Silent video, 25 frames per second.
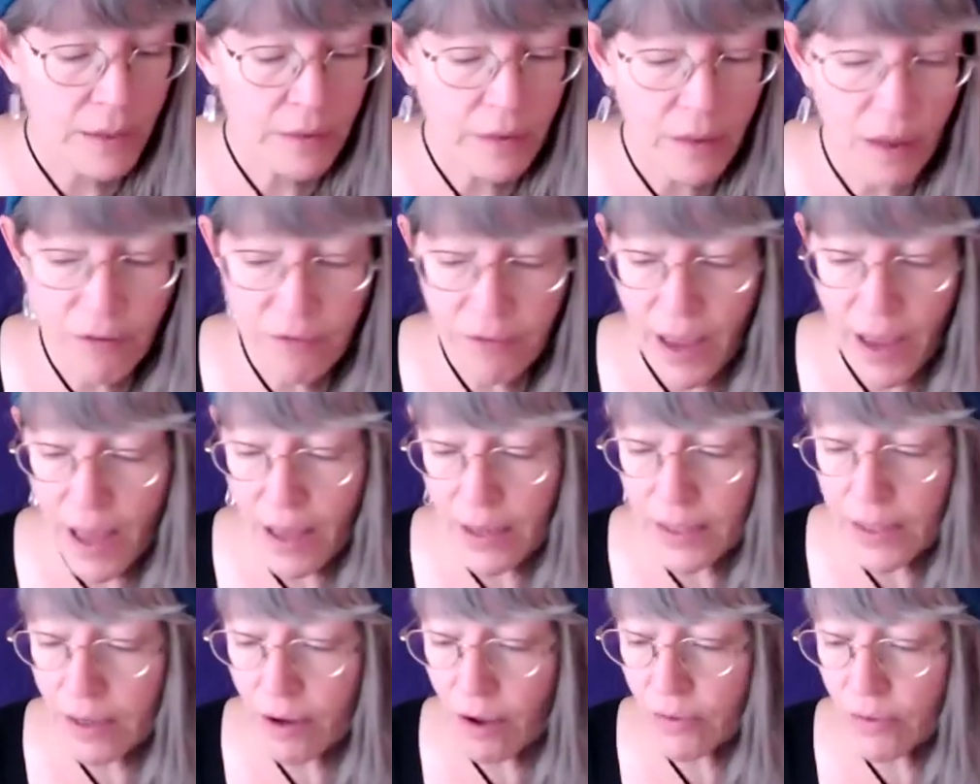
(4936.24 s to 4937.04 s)
I love
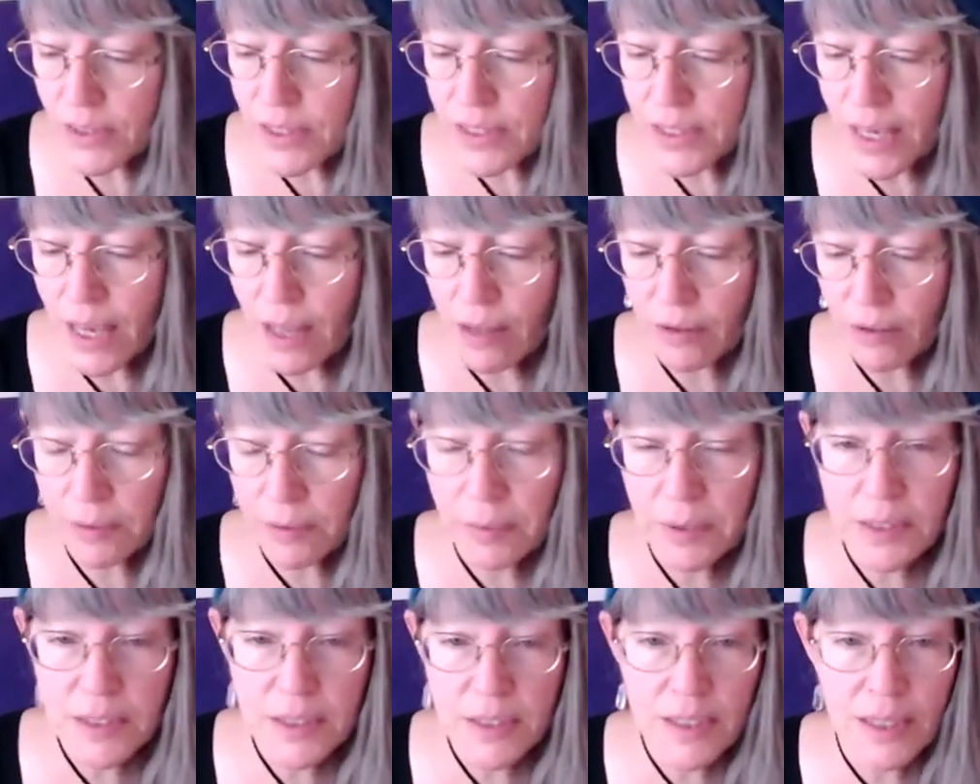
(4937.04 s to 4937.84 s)
adding all these
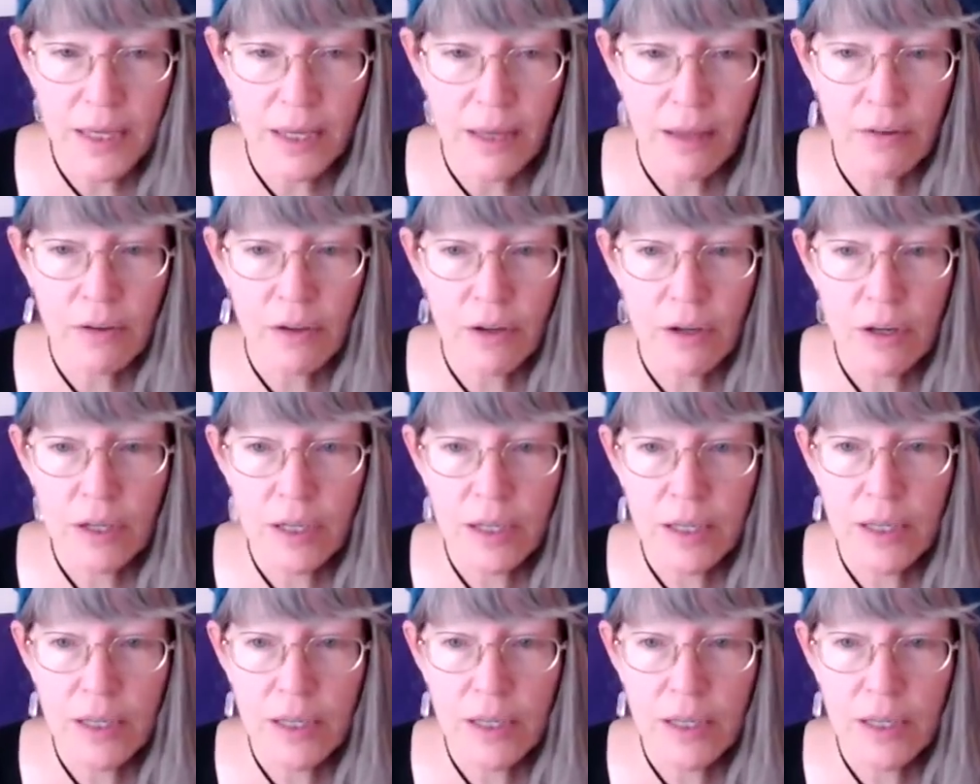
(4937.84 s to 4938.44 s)
elements together.